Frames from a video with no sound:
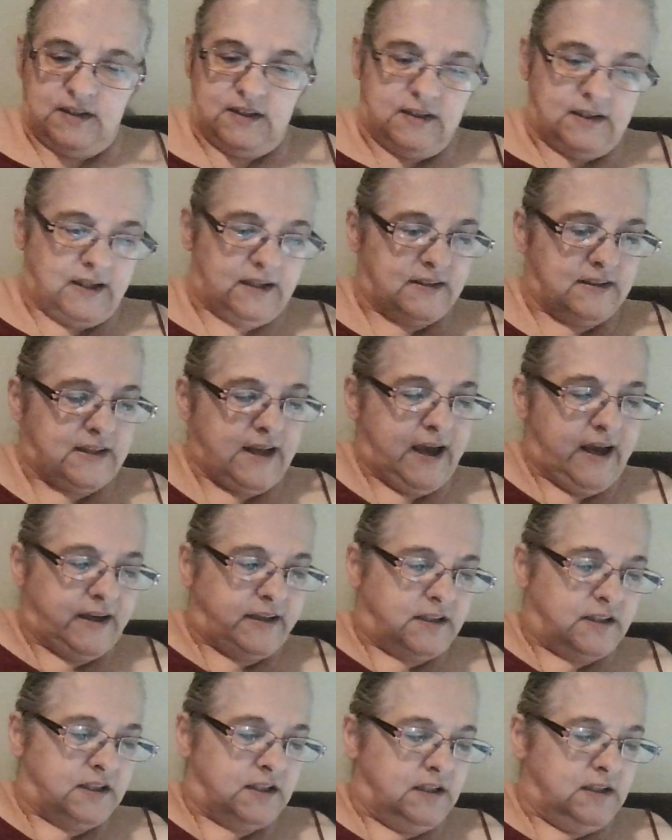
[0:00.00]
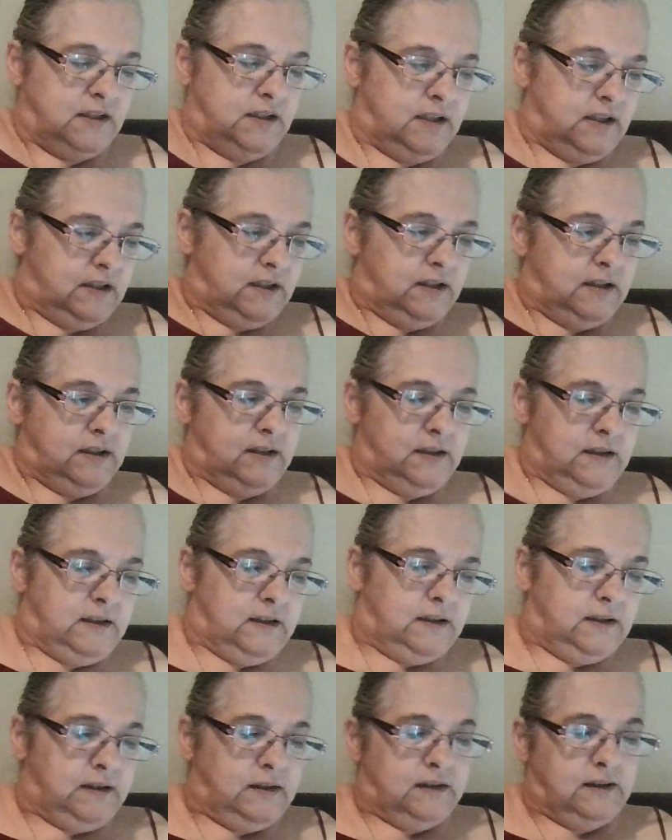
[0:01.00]
six, eight.
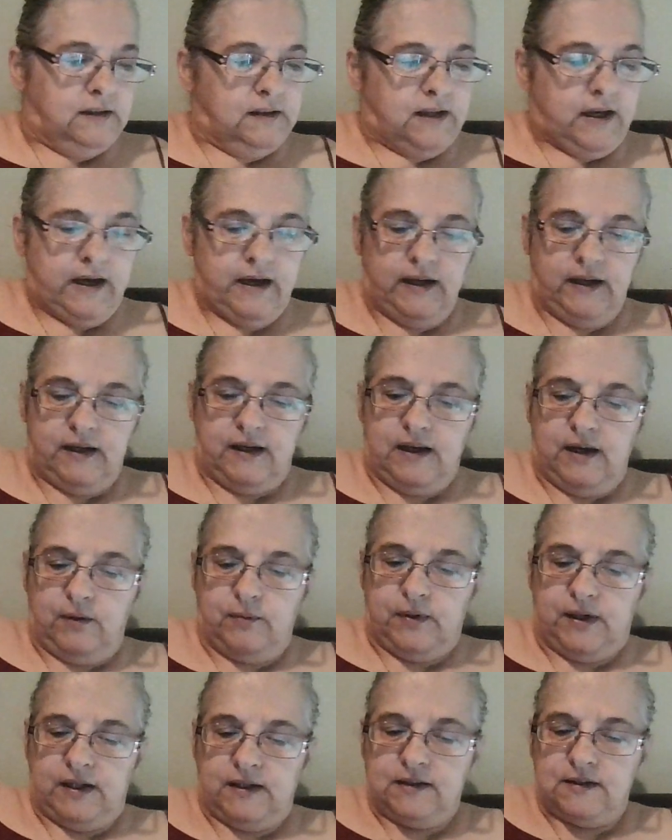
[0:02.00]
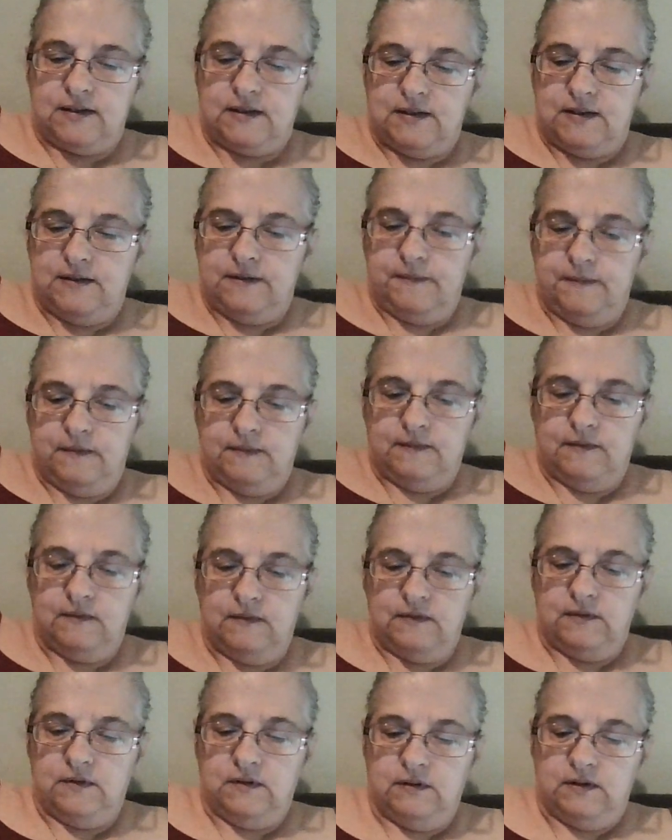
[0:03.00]
Eight key rings.
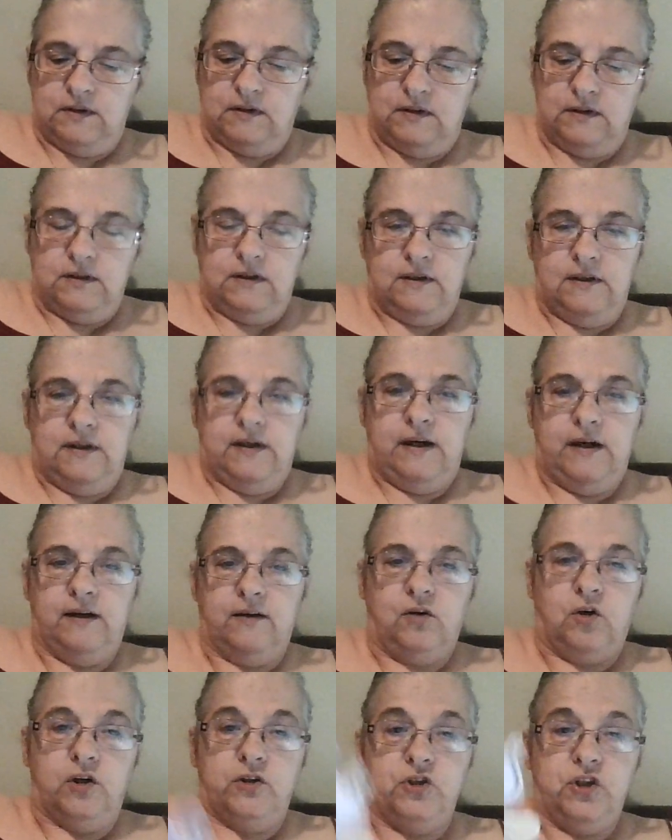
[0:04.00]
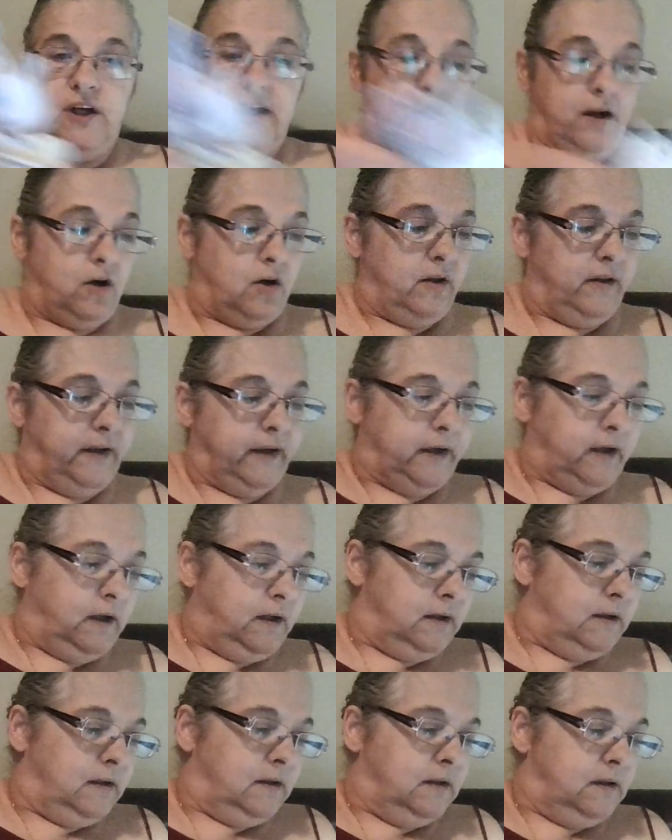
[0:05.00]
And of course you get all the
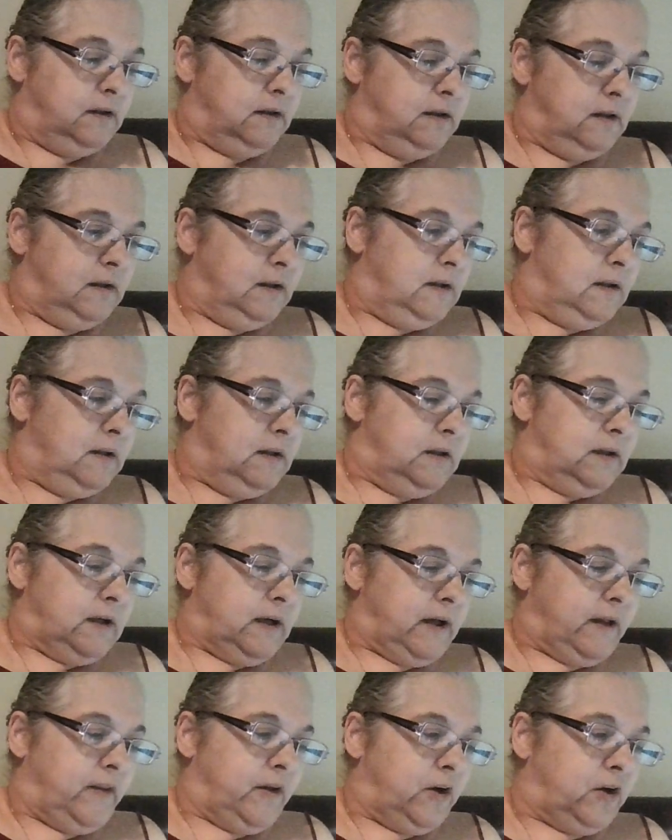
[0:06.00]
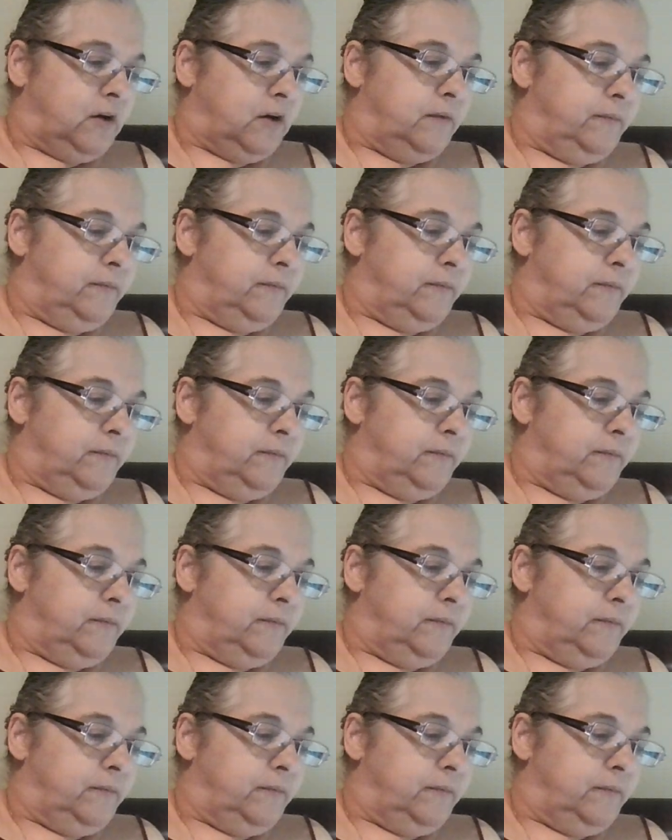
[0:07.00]
other